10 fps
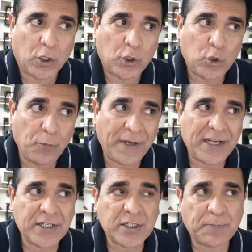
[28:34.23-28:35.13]
You
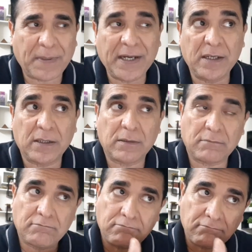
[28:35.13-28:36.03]
may spend
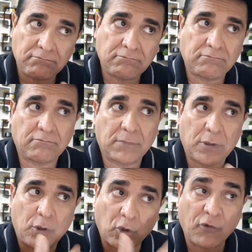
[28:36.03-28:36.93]

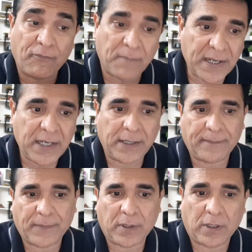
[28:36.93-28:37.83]
a lot of money